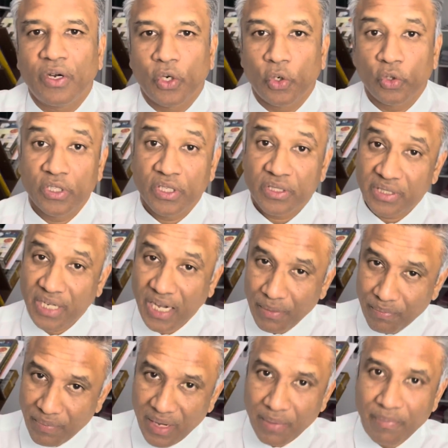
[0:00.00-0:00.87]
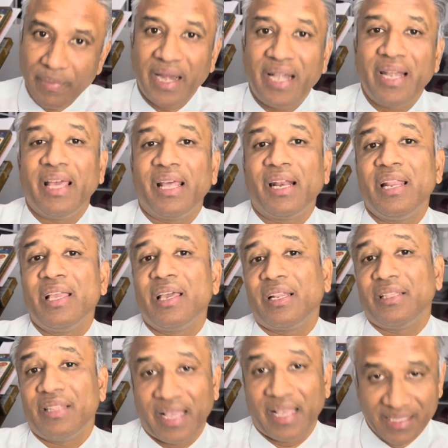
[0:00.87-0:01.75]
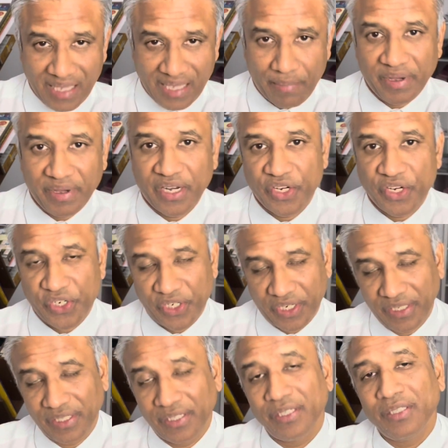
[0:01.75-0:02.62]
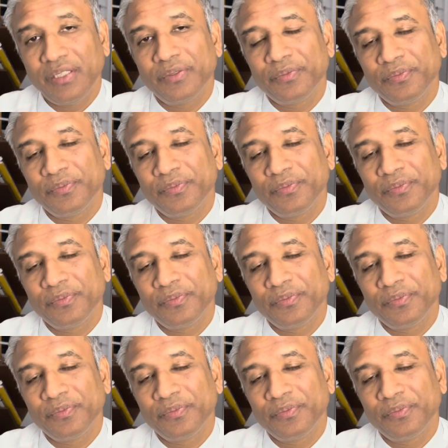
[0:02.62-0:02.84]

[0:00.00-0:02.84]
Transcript: to the statement made earlier in the examination,